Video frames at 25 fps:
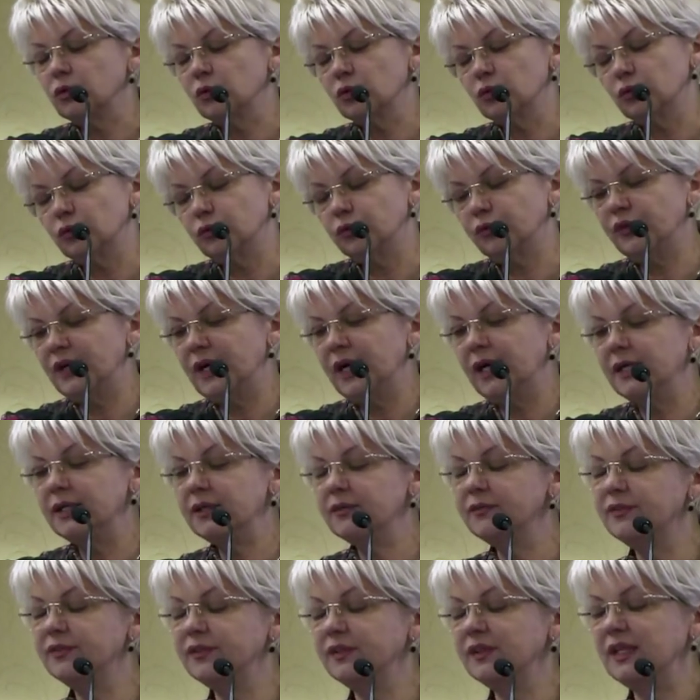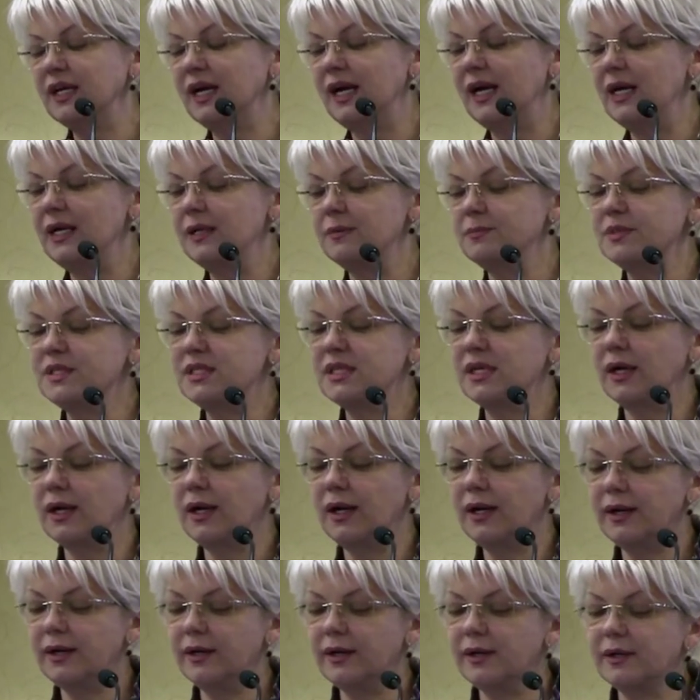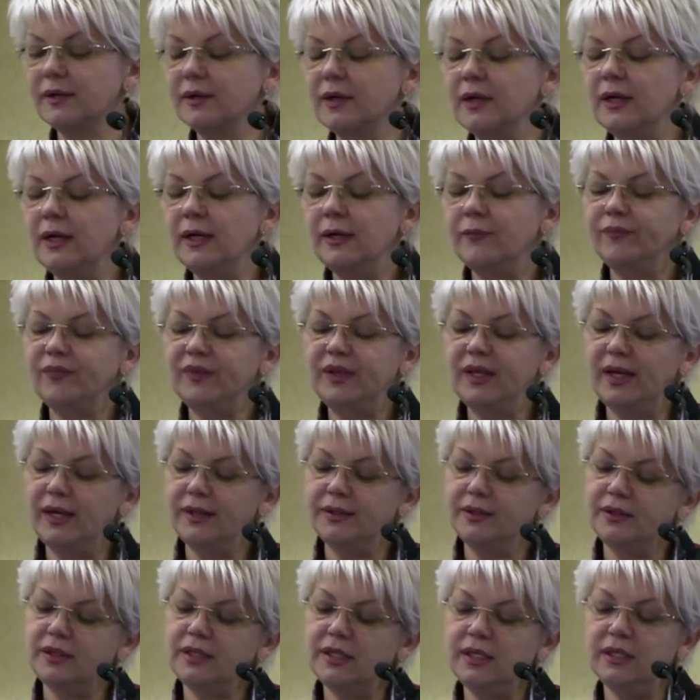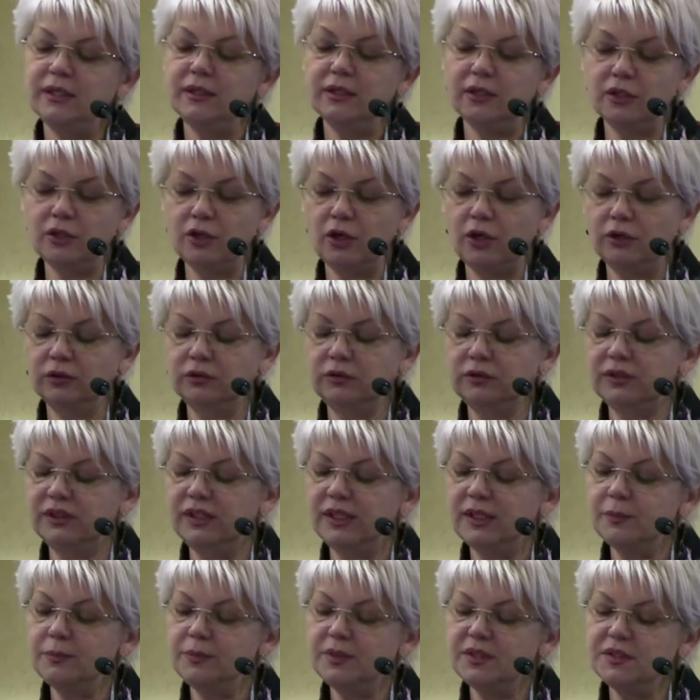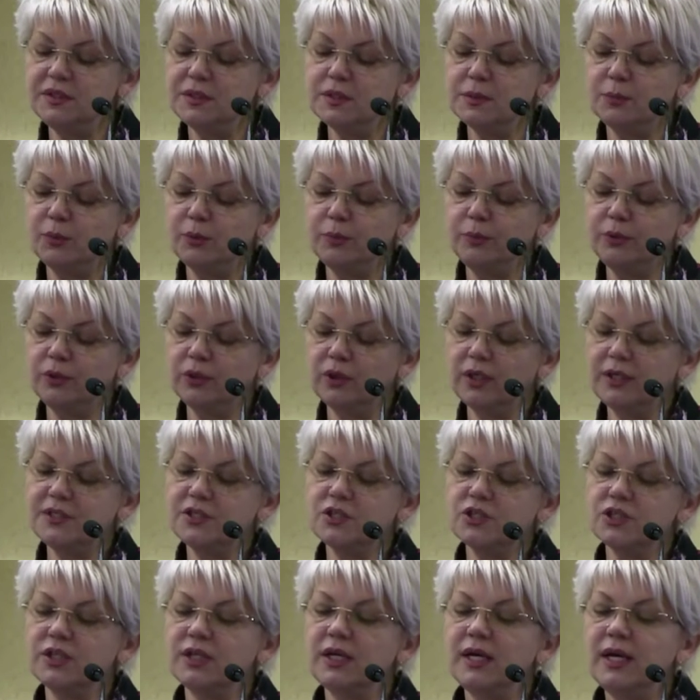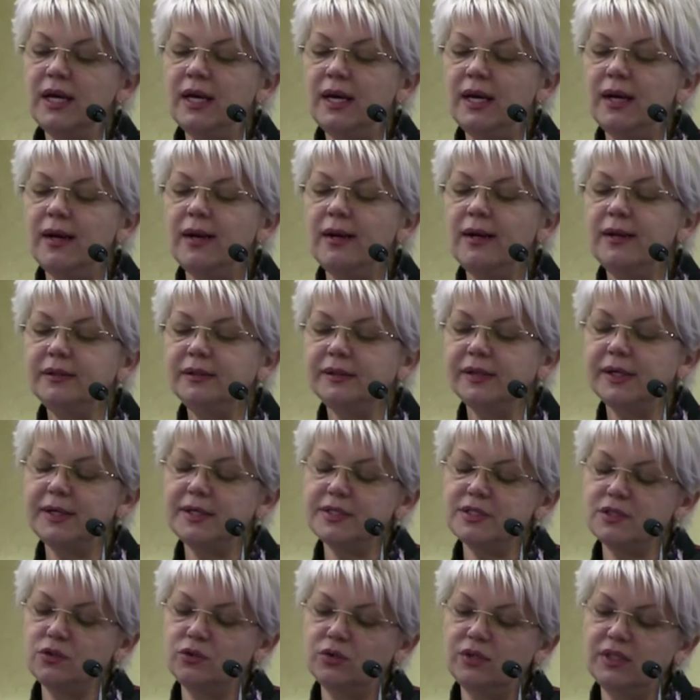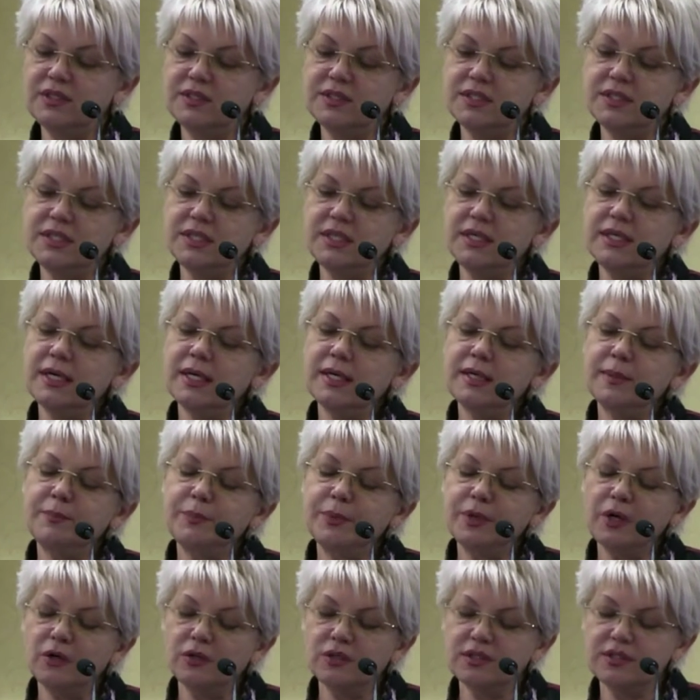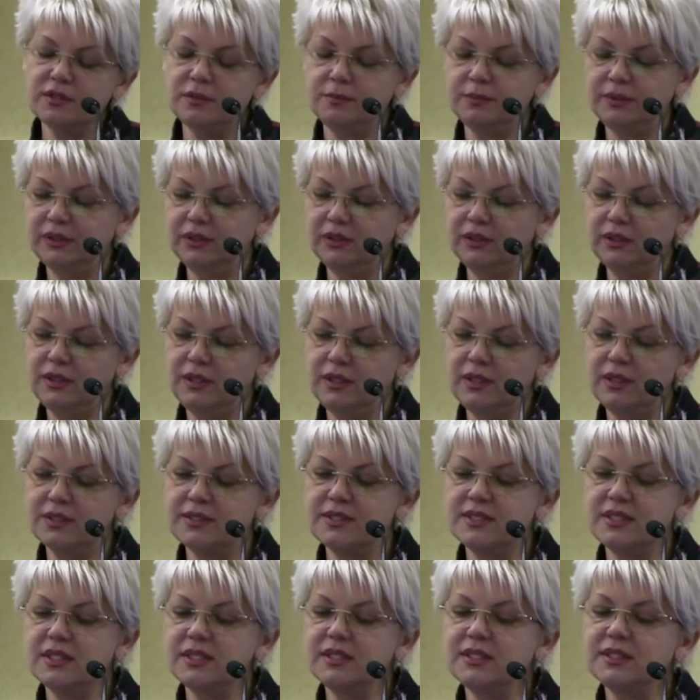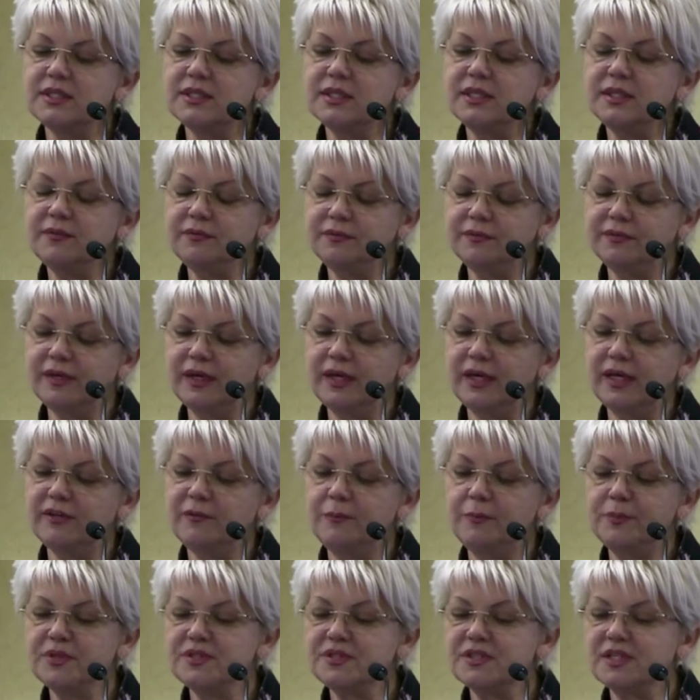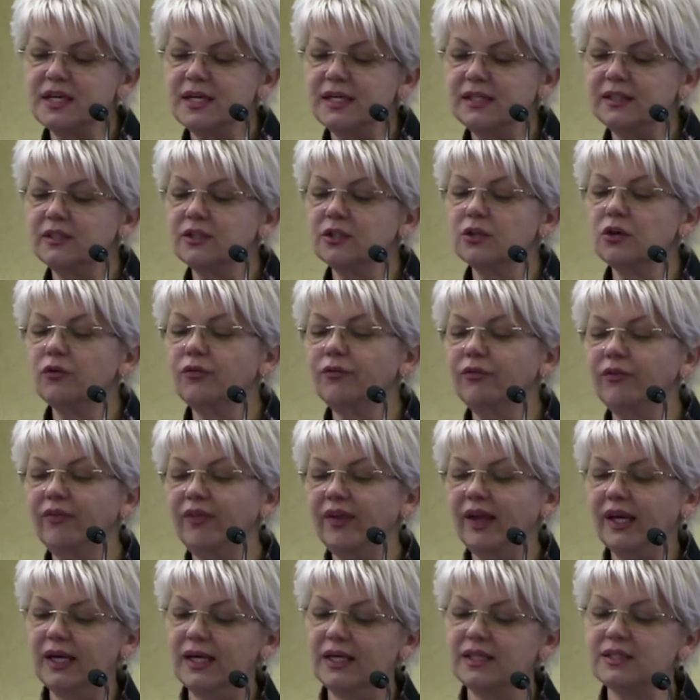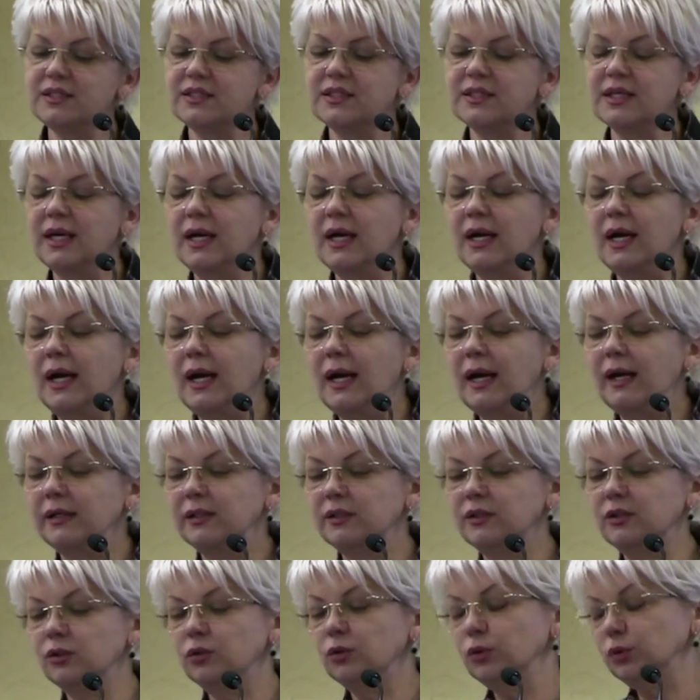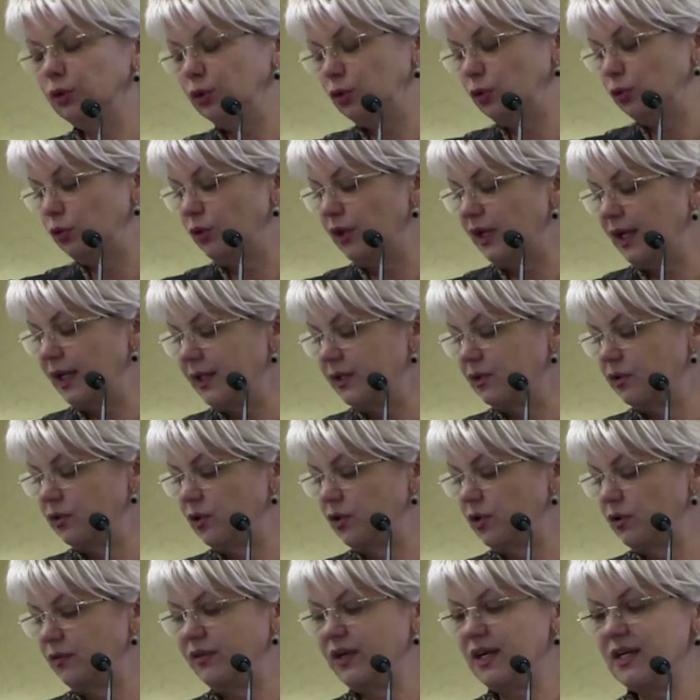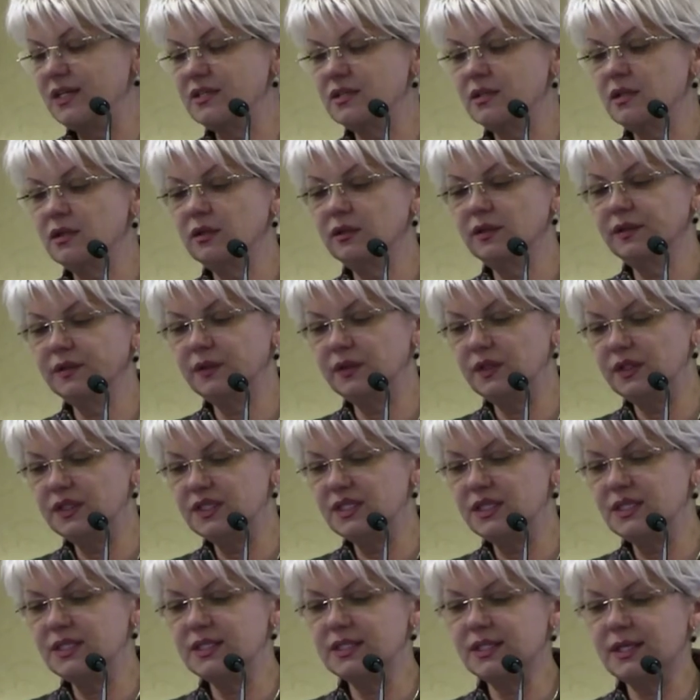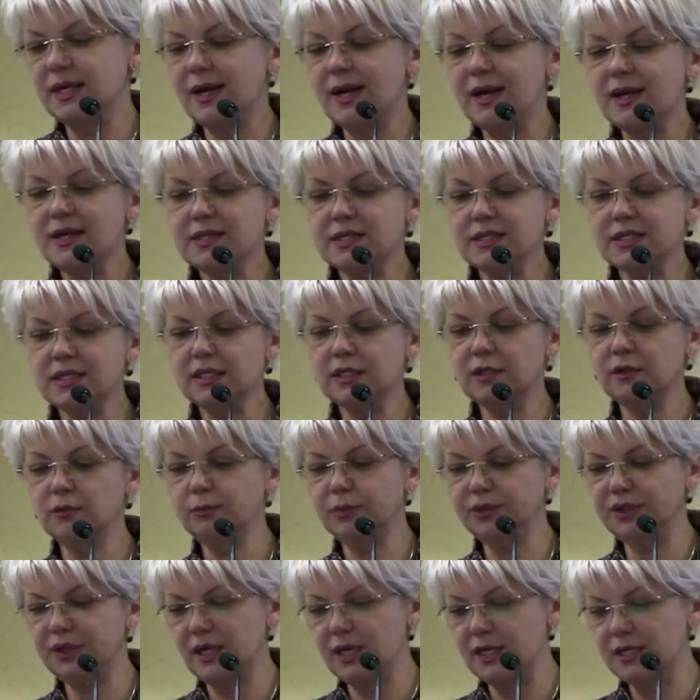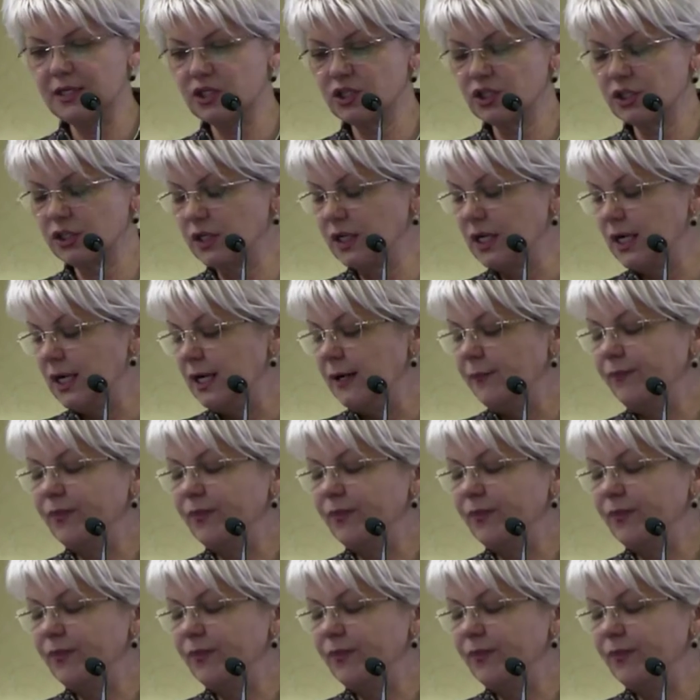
to 5 times higher than in non-diabetes population, and as you can see, approximately 65% of deaths are due to cardiovascular disease as a complication